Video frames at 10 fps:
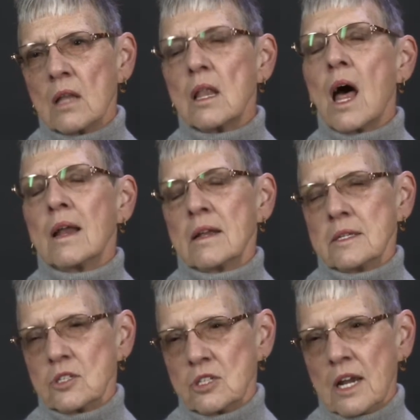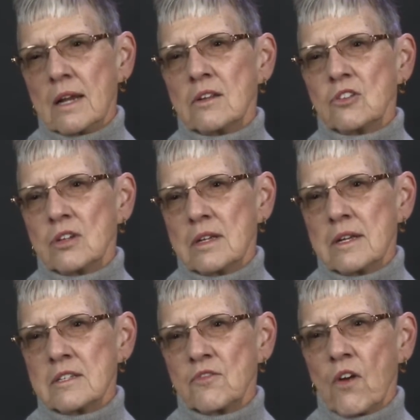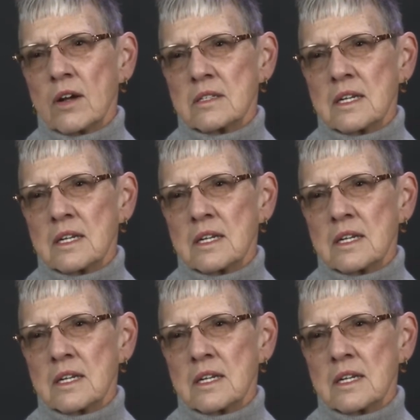A lot has changed as far as